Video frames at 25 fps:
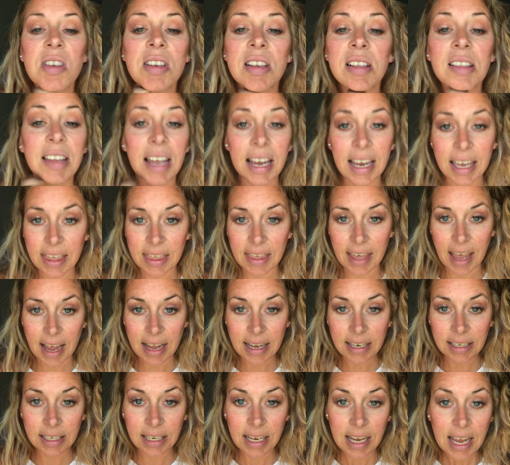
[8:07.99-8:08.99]
Like
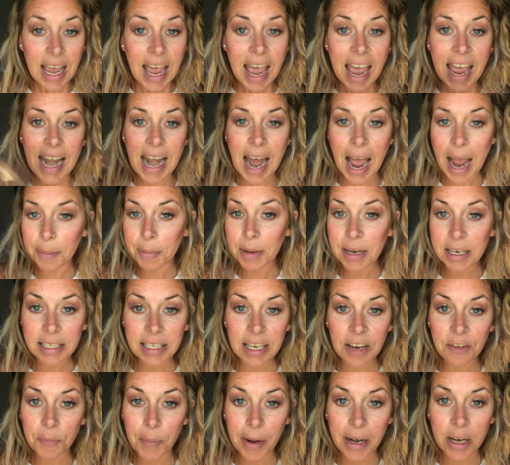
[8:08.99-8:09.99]
that. And I'm gonna
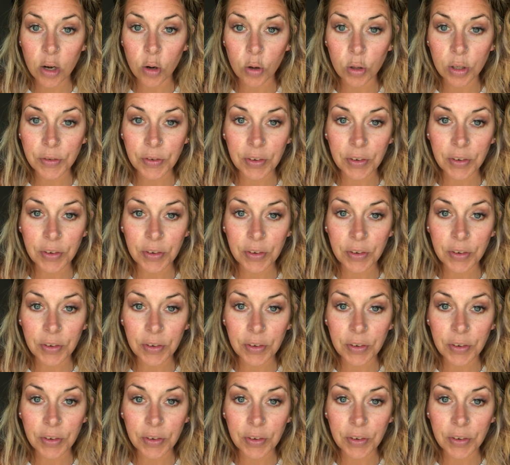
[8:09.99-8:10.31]
save my nose